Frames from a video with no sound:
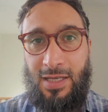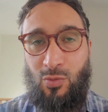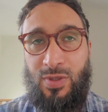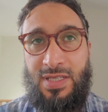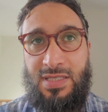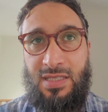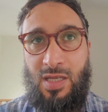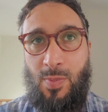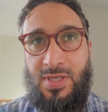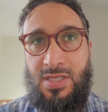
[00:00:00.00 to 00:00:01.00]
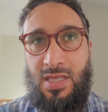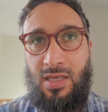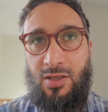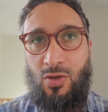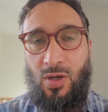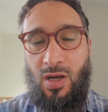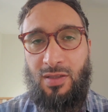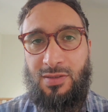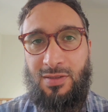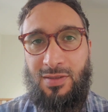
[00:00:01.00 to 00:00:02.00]
And what is the deepest thing in your
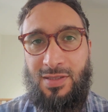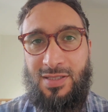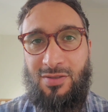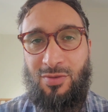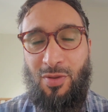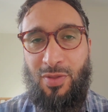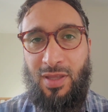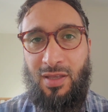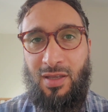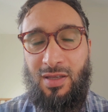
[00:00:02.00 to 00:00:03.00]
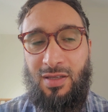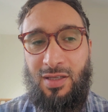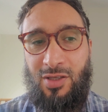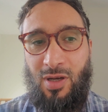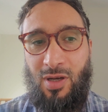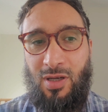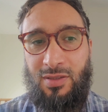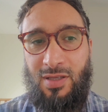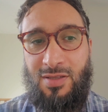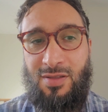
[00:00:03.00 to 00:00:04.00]
heart? The central thing in your
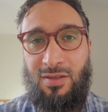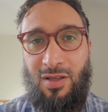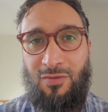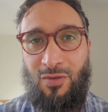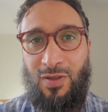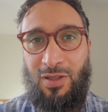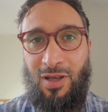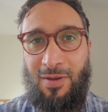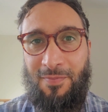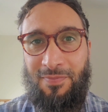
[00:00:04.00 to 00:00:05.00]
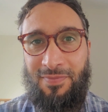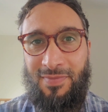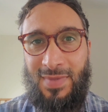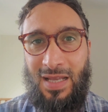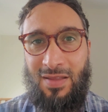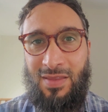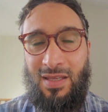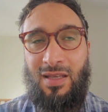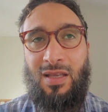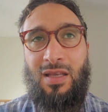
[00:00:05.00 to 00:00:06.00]
heart is the love of Allah and
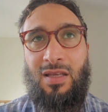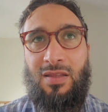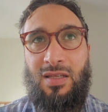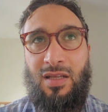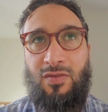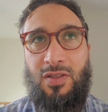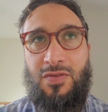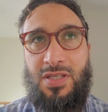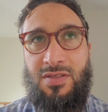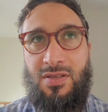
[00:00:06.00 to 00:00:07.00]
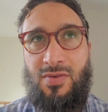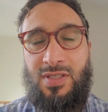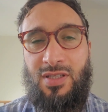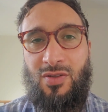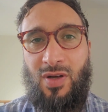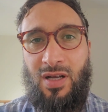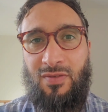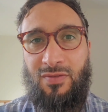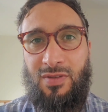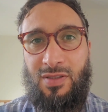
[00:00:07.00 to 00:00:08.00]
the, the level of sincerity you
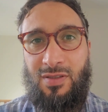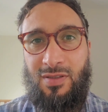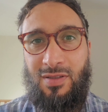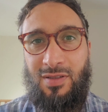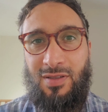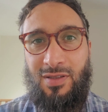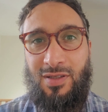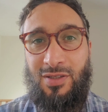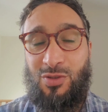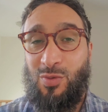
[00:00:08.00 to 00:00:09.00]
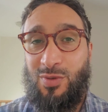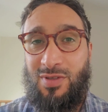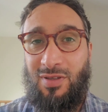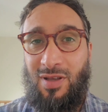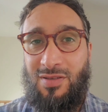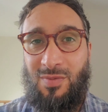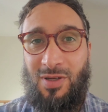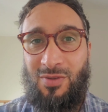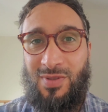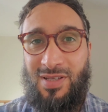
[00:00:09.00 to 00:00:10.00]
have uh, towards Allah
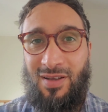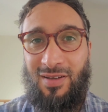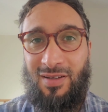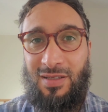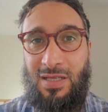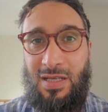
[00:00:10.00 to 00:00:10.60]
subhanahu wa ta'ala.